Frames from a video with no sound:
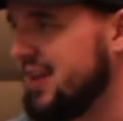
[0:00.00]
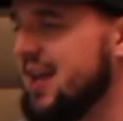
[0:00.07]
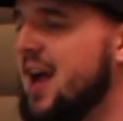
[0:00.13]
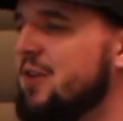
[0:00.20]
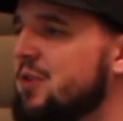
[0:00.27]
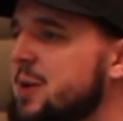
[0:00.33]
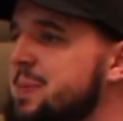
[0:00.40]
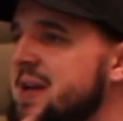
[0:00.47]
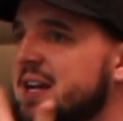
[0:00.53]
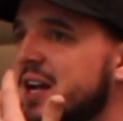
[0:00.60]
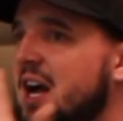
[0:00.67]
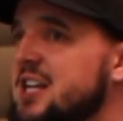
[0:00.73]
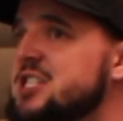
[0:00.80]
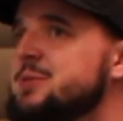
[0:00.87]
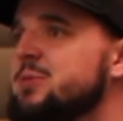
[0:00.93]
that. Yeah. Repeat
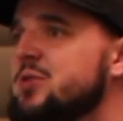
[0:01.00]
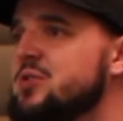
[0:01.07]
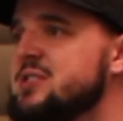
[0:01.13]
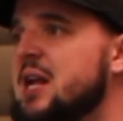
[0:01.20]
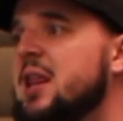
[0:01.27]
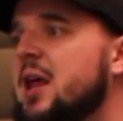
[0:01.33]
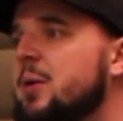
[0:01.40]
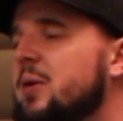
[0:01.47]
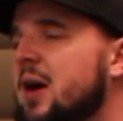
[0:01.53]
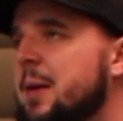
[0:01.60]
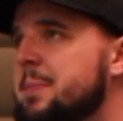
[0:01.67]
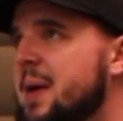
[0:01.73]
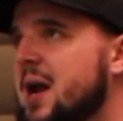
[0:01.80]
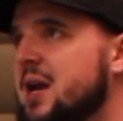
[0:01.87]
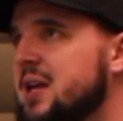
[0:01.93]
customers. Now that
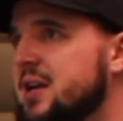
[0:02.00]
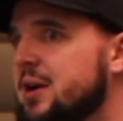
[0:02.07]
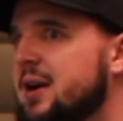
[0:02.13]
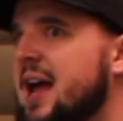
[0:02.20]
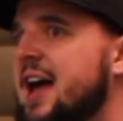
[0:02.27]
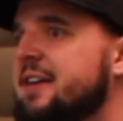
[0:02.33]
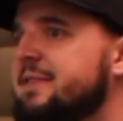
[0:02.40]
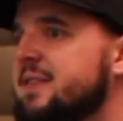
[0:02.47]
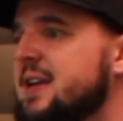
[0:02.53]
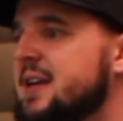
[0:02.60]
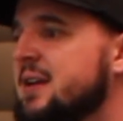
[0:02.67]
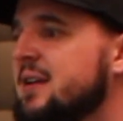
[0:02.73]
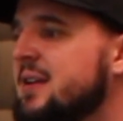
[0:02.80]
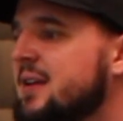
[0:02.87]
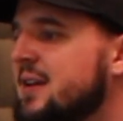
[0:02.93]
I'm about a year and a half
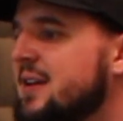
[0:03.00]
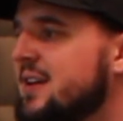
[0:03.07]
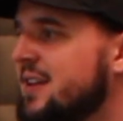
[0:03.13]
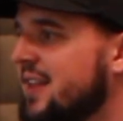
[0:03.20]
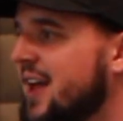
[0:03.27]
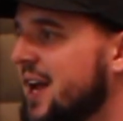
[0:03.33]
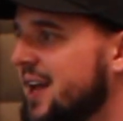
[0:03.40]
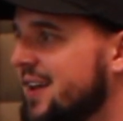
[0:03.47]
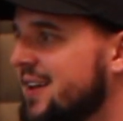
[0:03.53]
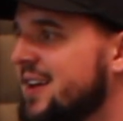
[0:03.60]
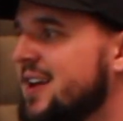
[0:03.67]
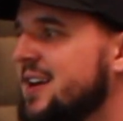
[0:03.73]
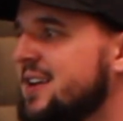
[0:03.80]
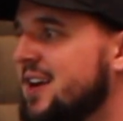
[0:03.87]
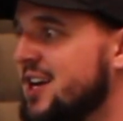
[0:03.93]
in, like
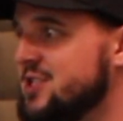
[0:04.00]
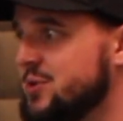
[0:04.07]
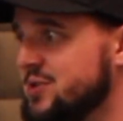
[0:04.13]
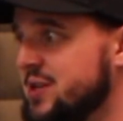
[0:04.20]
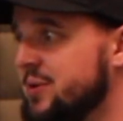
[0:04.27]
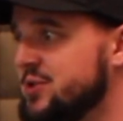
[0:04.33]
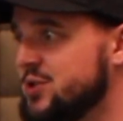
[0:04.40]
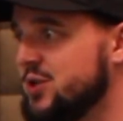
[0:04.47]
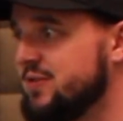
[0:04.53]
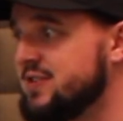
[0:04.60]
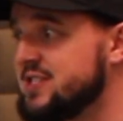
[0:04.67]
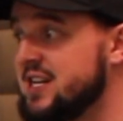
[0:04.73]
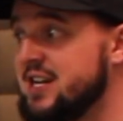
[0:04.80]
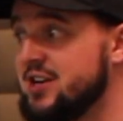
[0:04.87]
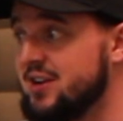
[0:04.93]
customers that we
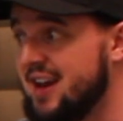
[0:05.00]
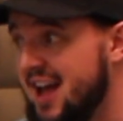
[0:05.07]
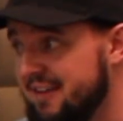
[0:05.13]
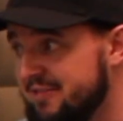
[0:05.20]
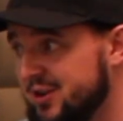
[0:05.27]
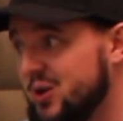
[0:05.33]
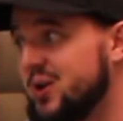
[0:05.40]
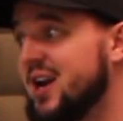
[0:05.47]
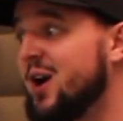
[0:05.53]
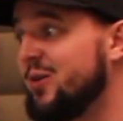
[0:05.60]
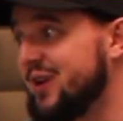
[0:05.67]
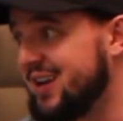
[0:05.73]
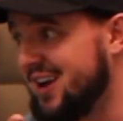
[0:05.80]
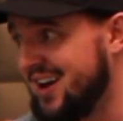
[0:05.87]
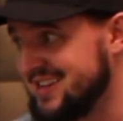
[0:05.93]
serviced a year and a half ago now
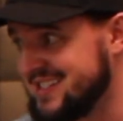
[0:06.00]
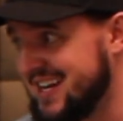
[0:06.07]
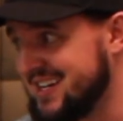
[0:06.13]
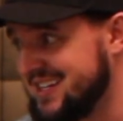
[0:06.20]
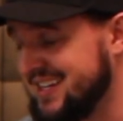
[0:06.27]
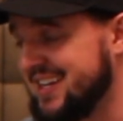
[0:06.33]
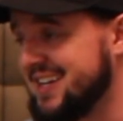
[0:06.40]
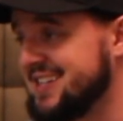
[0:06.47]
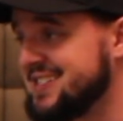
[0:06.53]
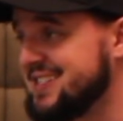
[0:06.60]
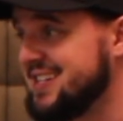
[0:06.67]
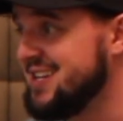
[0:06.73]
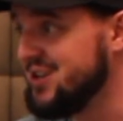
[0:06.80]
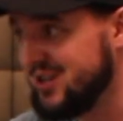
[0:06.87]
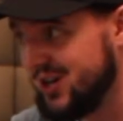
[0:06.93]
are recontacting us.
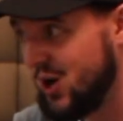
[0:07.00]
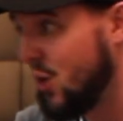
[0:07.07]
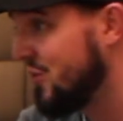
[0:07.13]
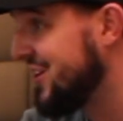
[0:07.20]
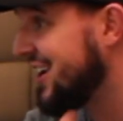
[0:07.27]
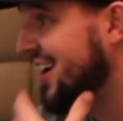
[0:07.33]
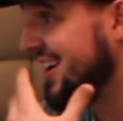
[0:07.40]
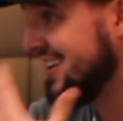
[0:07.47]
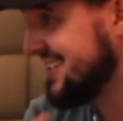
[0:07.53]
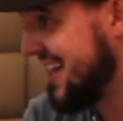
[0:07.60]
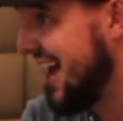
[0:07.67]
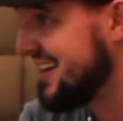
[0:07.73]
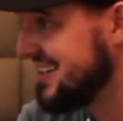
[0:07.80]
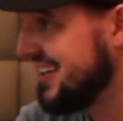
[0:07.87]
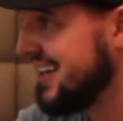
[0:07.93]
A year ago are
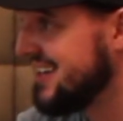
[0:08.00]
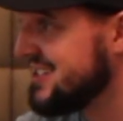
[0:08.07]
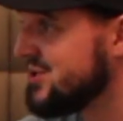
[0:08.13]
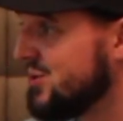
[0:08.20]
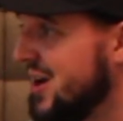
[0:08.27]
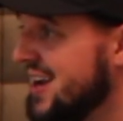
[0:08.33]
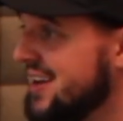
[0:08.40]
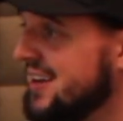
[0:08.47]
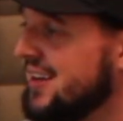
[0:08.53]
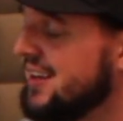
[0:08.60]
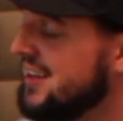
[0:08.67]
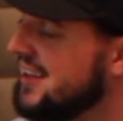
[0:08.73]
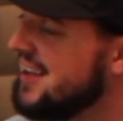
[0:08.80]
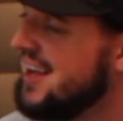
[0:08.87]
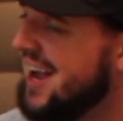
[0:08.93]
recontacting us, right? And
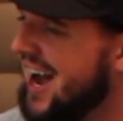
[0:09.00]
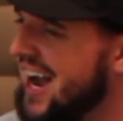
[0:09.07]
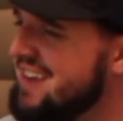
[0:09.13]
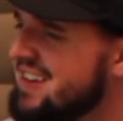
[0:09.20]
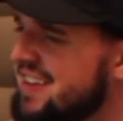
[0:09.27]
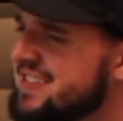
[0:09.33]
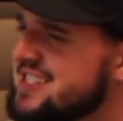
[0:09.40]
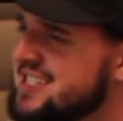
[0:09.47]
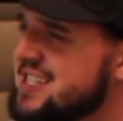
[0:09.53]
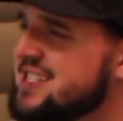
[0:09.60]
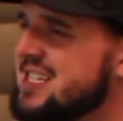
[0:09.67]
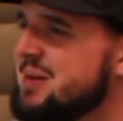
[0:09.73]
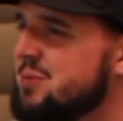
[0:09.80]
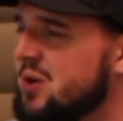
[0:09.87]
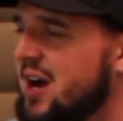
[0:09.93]
like I even have a
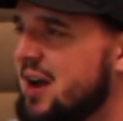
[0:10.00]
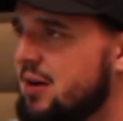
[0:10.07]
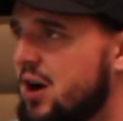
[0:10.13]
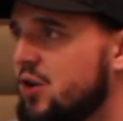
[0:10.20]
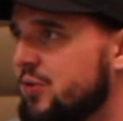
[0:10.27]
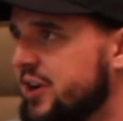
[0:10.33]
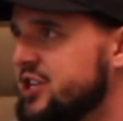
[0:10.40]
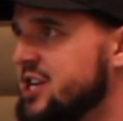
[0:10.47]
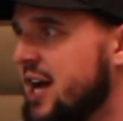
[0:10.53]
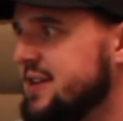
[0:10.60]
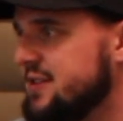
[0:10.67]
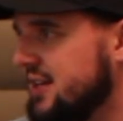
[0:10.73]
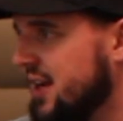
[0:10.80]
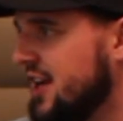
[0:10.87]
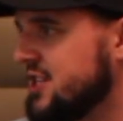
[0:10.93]
system where I'll reach
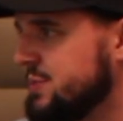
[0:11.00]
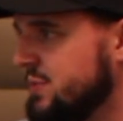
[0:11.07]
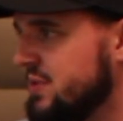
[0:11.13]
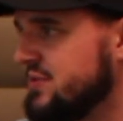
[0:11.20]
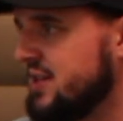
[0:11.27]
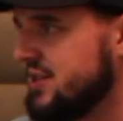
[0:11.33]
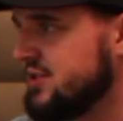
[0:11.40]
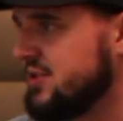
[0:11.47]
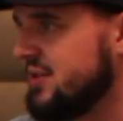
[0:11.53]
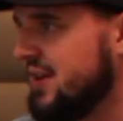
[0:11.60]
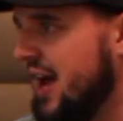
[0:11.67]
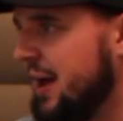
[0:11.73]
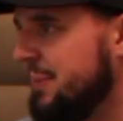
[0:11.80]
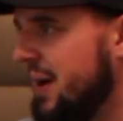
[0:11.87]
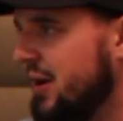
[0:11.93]
out to customers at
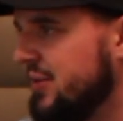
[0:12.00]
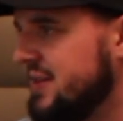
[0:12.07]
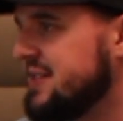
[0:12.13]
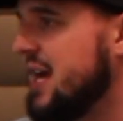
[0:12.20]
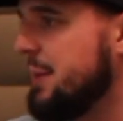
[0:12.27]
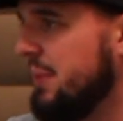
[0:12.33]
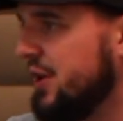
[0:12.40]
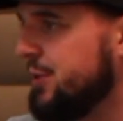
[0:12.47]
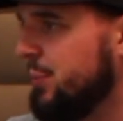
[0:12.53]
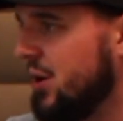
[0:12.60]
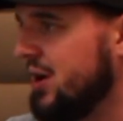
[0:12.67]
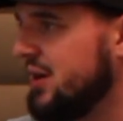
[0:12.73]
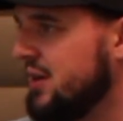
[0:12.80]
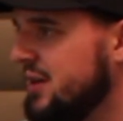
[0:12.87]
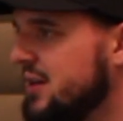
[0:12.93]
about the 10-month
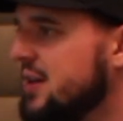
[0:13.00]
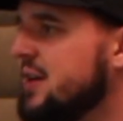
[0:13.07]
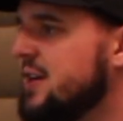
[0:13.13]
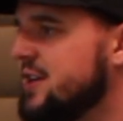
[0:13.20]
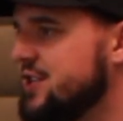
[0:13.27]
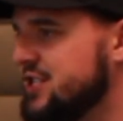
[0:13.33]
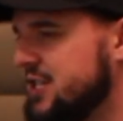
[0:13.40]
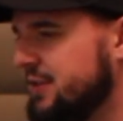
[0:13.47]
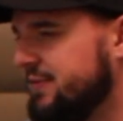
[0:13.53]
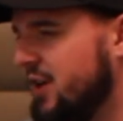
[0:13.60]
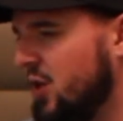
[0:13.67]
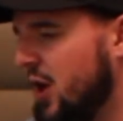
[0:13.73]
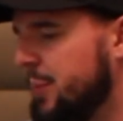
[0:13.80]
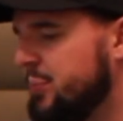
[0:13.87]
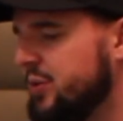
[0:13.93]
mark just to
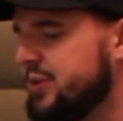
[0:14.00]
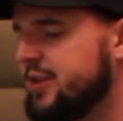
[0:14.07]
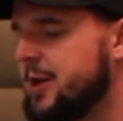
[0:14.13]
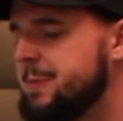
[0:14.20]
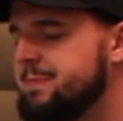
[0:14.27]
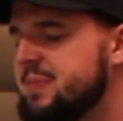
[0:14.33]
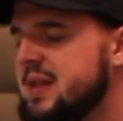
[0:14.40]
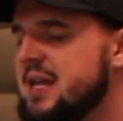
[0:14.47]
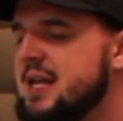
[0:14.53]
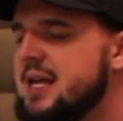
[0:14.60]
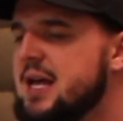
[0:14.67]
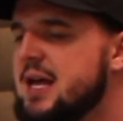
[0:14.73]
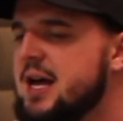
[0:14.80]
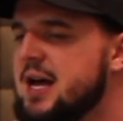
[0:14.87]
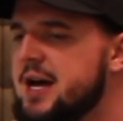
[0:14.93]
follow up with them.
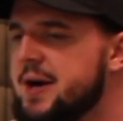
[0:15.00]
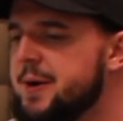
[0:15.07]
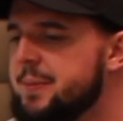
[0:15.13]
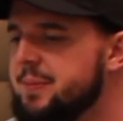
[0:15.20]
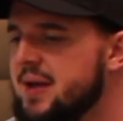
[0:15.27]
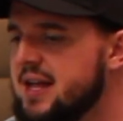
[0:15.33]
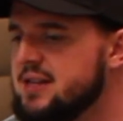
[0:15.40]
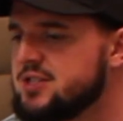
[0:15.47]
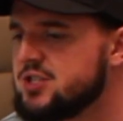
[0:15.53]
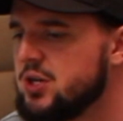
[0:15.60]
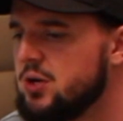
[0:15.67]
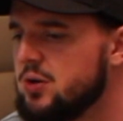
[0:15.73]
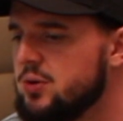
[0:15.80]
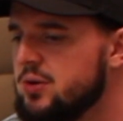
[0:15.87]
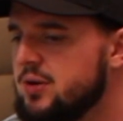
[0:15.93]
And
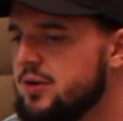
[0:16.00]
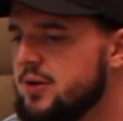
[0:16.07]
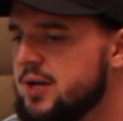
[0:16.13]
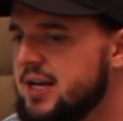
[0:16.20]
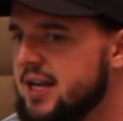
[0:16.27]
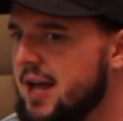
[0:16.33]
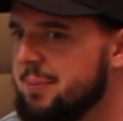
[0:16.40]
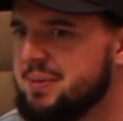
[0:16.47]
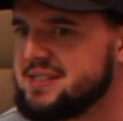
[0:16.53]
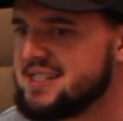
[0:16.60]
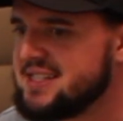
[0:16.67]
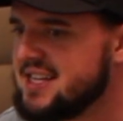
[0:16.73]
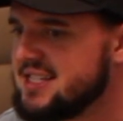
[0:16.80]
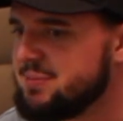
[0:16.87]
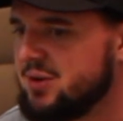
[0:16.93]
so yeah,
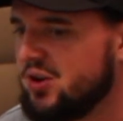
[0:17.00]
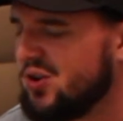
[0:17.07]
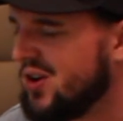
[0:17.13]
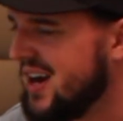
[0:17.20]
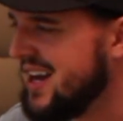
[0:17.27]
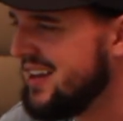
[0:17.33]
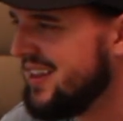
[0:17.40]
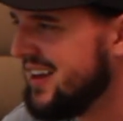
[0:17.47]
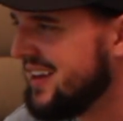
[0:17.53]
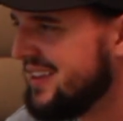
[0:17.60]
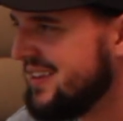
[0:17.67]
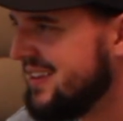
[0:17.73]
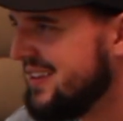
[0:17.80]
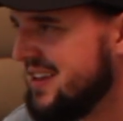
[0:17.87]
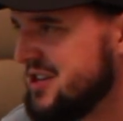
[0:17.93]
business has been great. Like
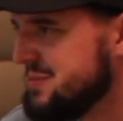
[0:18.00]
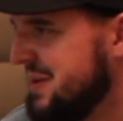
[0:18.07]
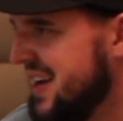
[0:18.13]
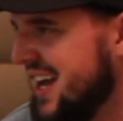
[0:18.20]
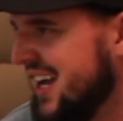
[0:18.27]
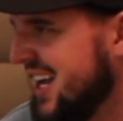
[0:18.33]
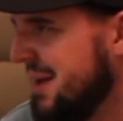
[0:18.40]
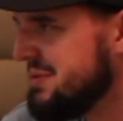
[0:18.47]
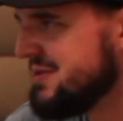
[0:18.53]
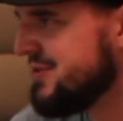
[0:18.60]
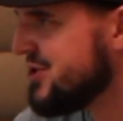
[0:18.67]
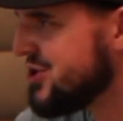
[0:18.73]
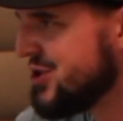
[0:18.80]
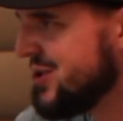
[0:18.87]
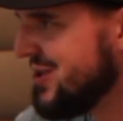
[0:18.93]
there's been hiccups
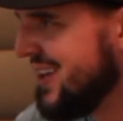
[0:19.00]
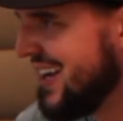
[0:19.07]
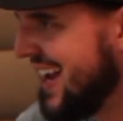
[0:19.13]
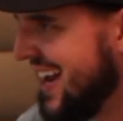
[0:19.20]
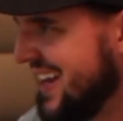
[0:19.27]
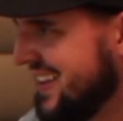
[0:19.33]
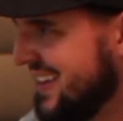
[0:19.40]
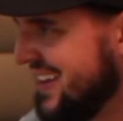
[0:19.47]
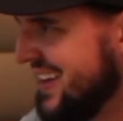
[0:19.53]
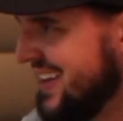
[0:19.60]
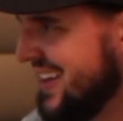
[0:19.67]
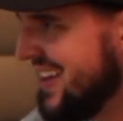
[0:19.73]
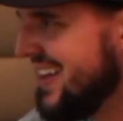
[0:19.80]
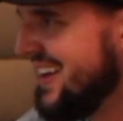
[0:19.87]
for sure, like anything,